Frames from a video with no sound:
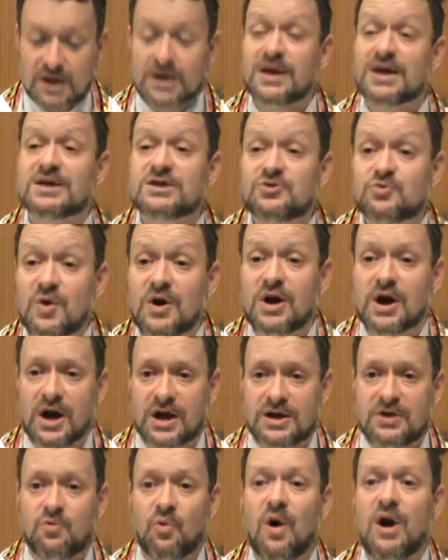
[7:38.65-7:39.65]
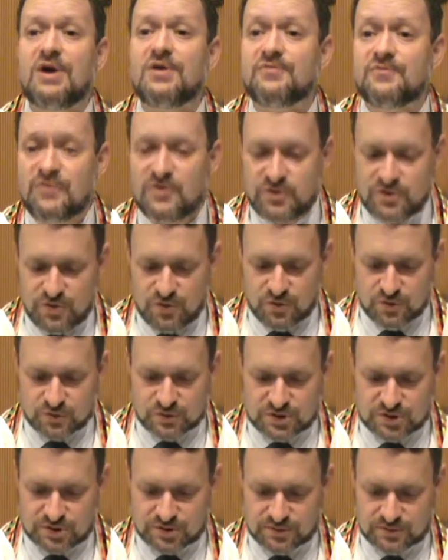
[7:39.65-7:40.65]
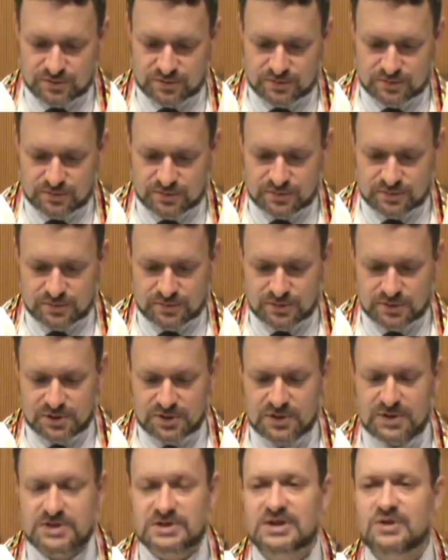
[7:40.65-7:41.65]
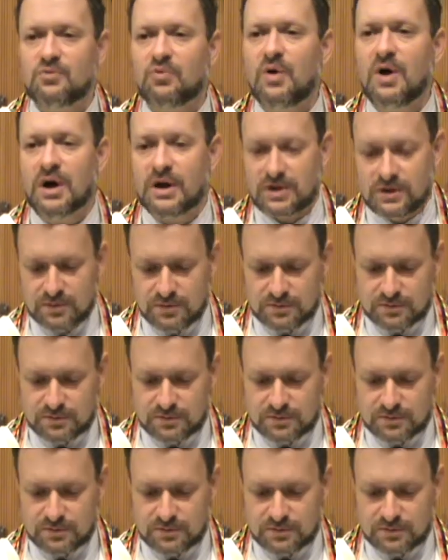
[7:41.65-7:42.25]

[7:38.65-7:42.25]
Guess what, honey? Wonderful news." He said, "What?"